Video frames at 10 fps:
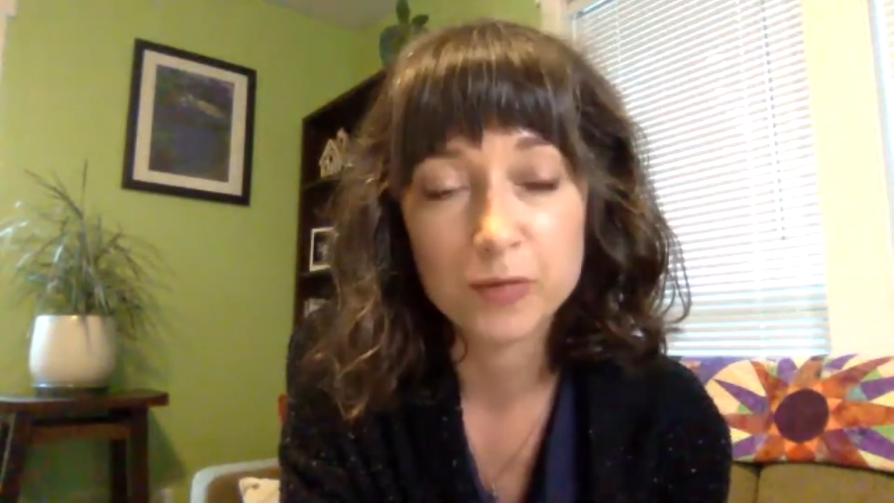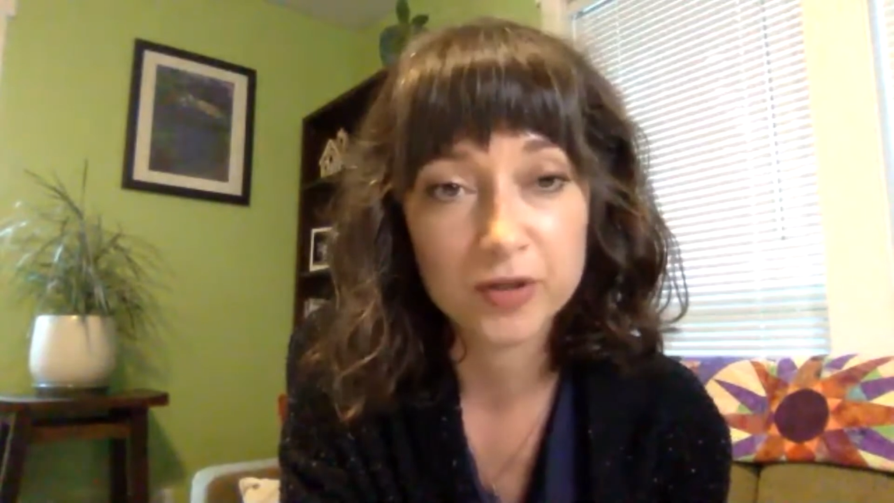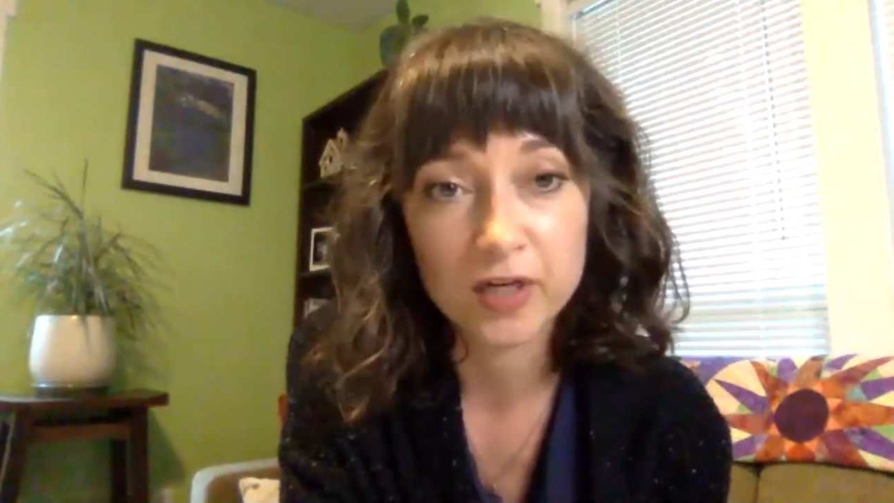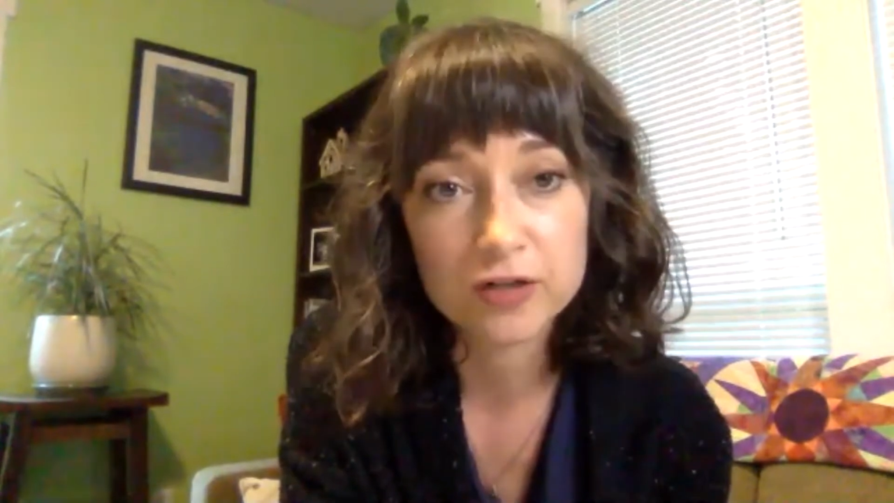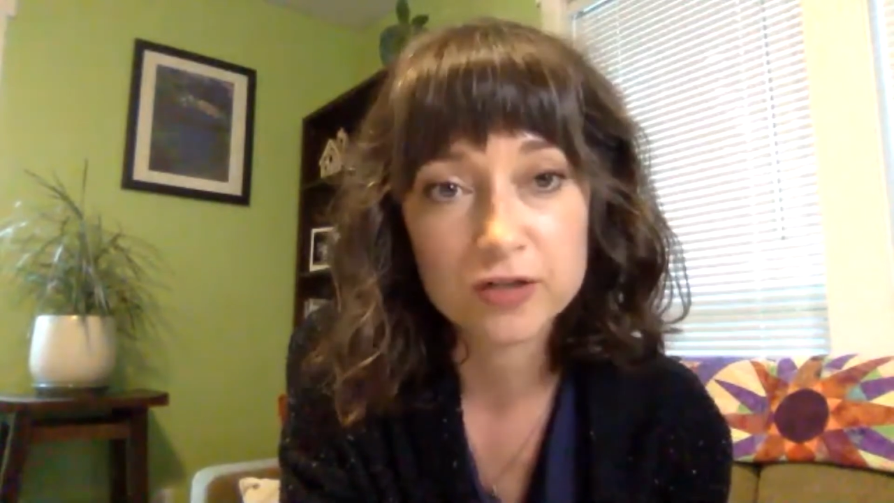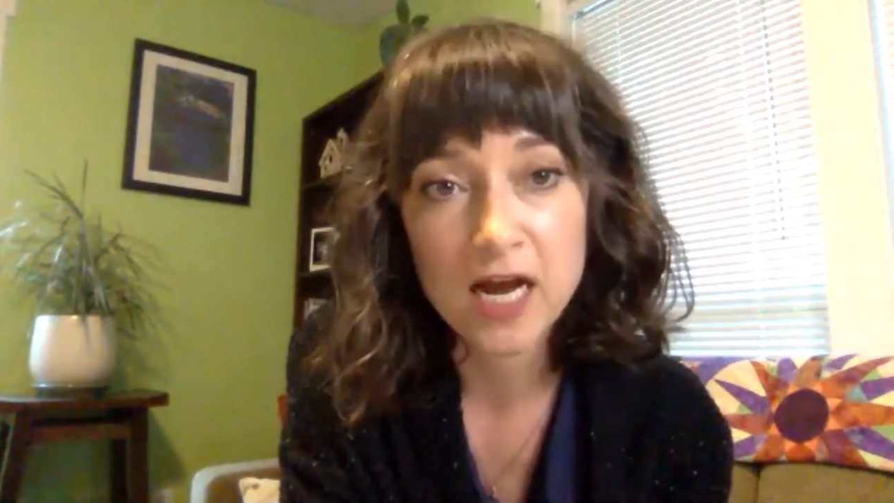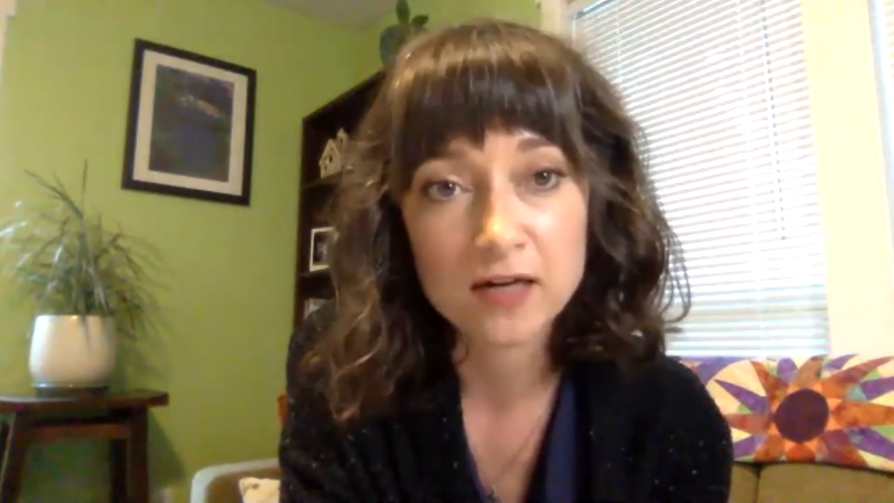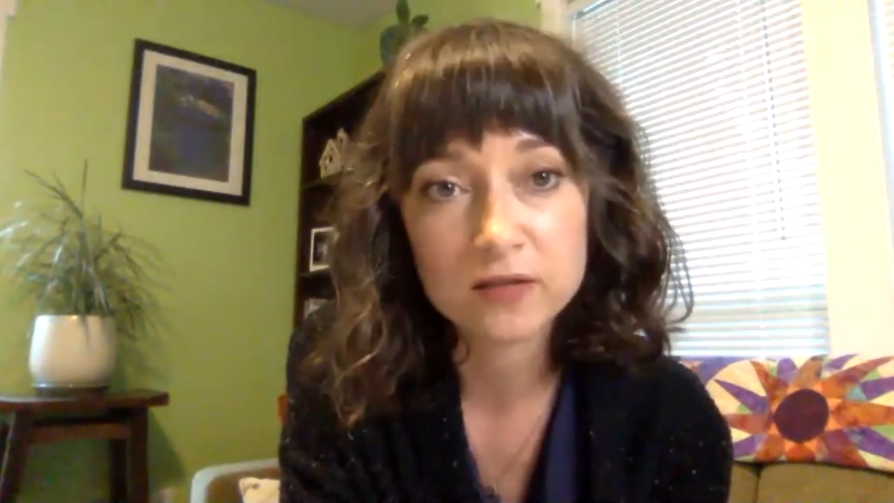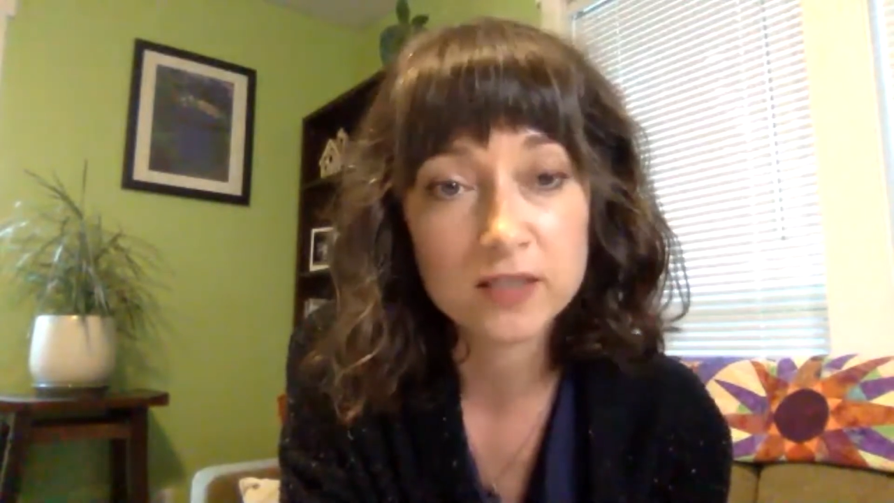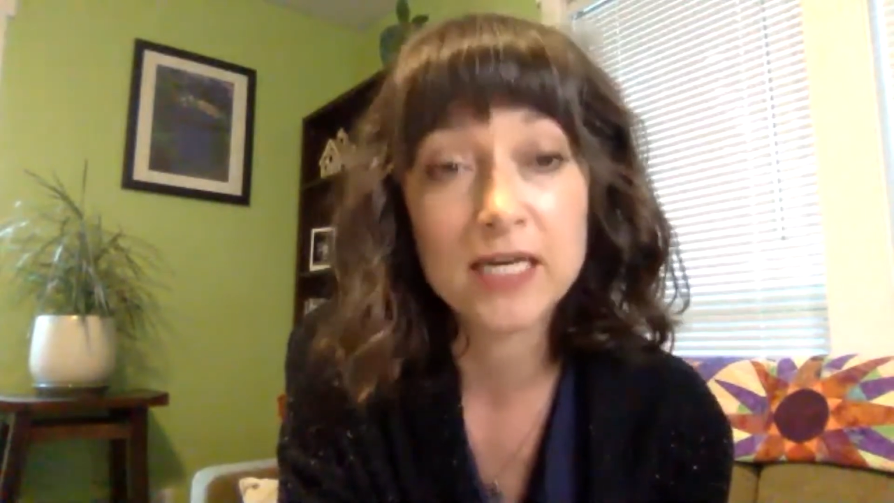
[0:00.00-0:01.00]
billionaire's
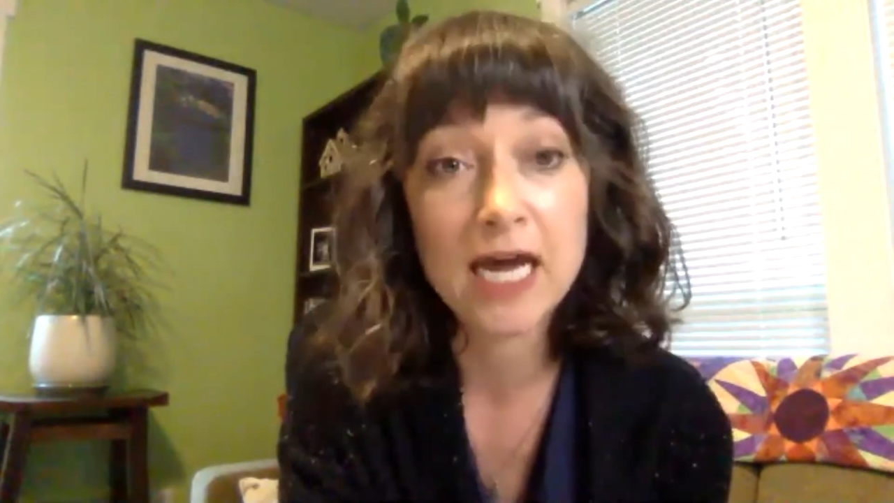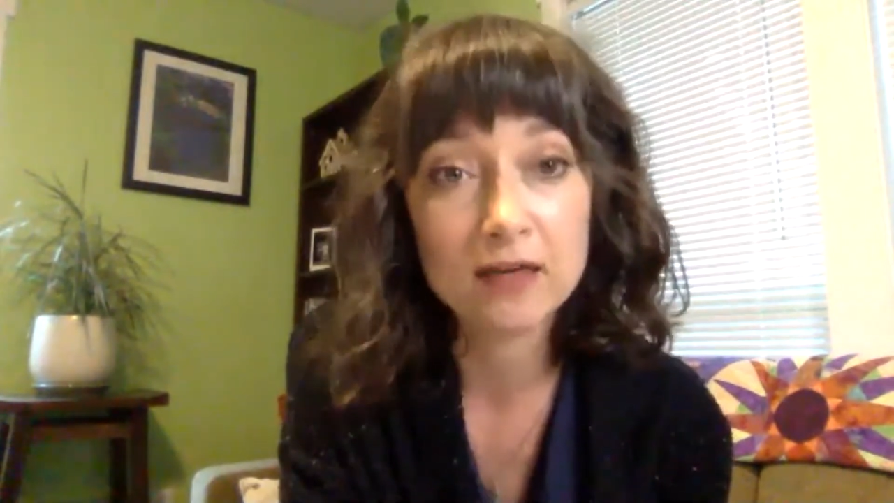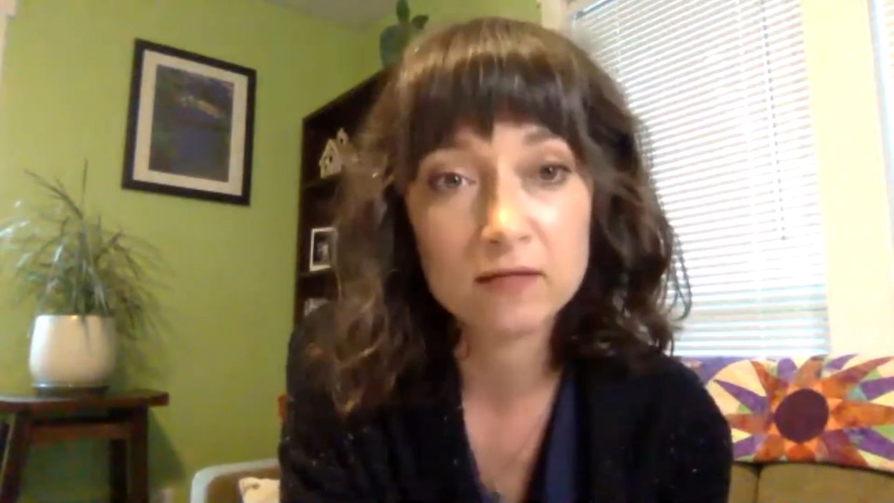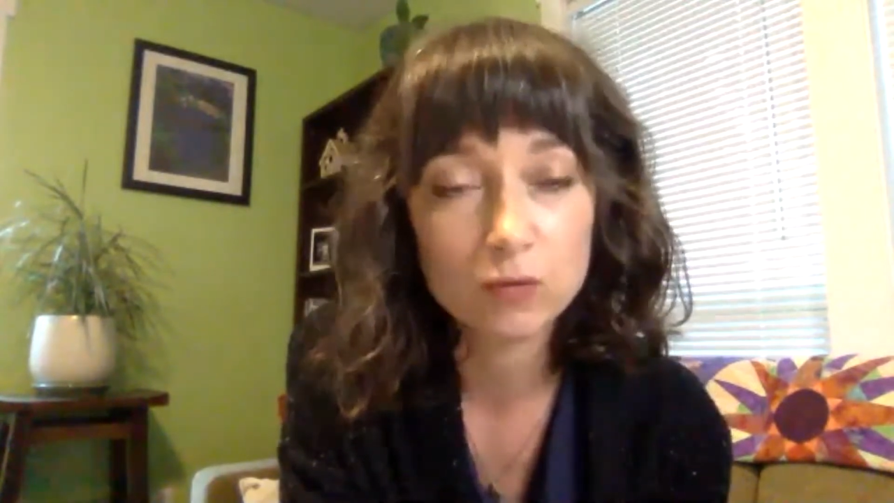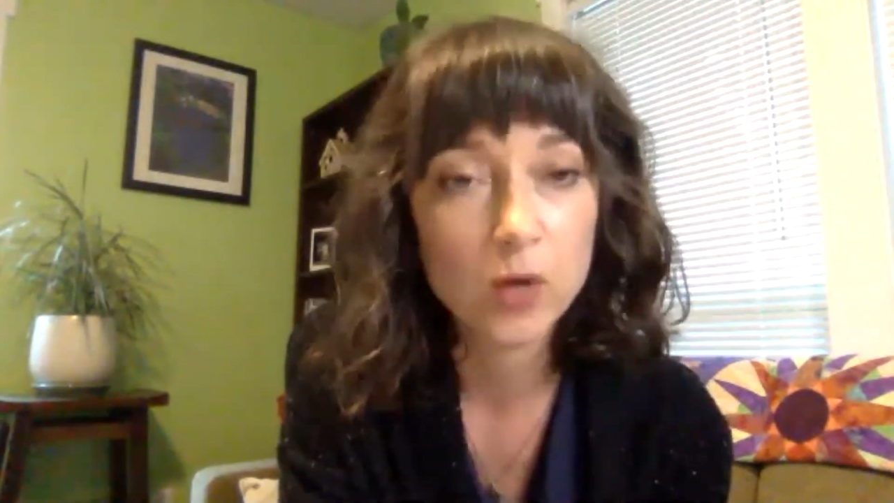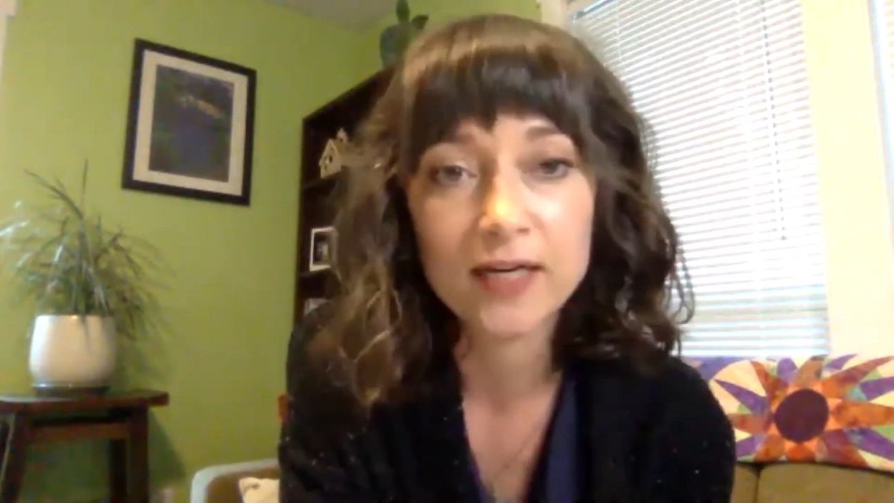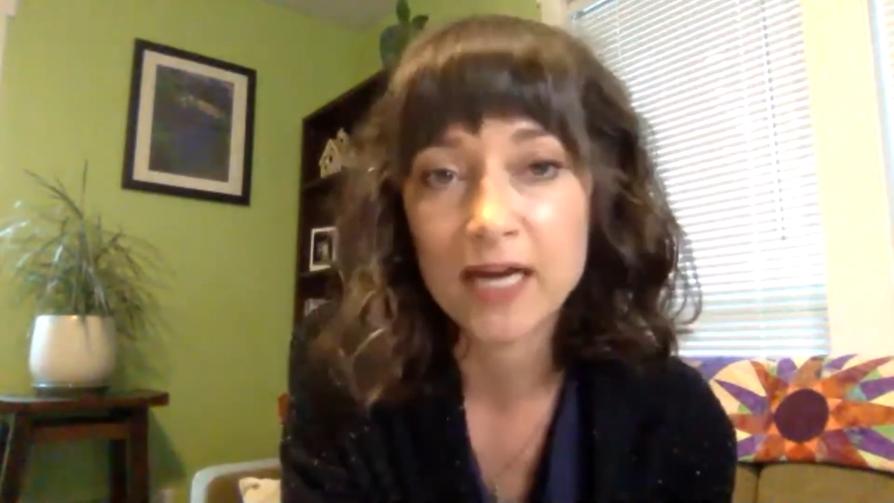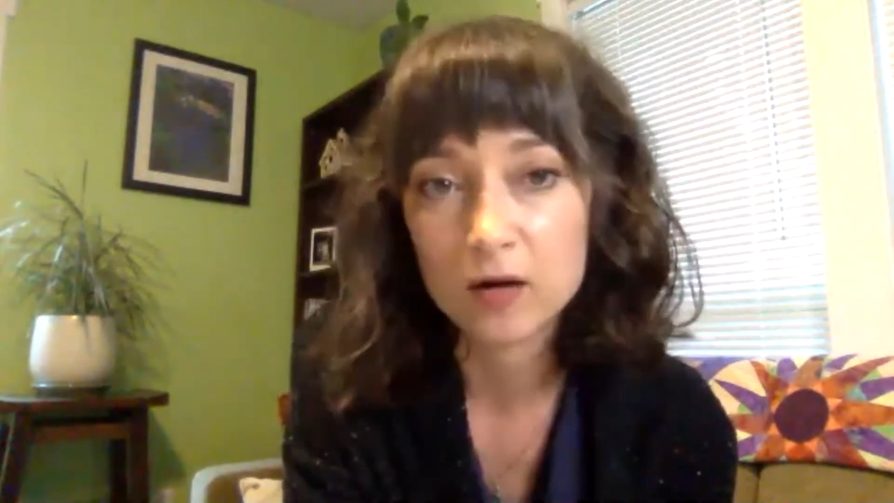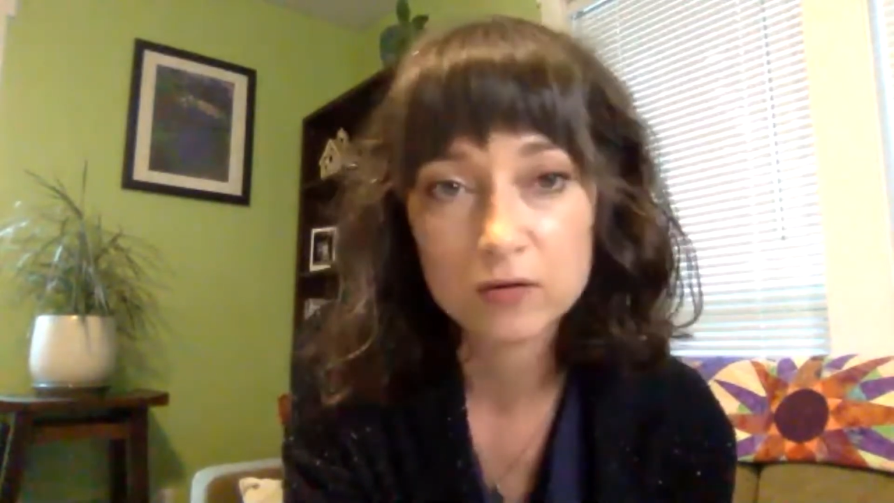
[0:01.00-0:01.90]
tax today, right now.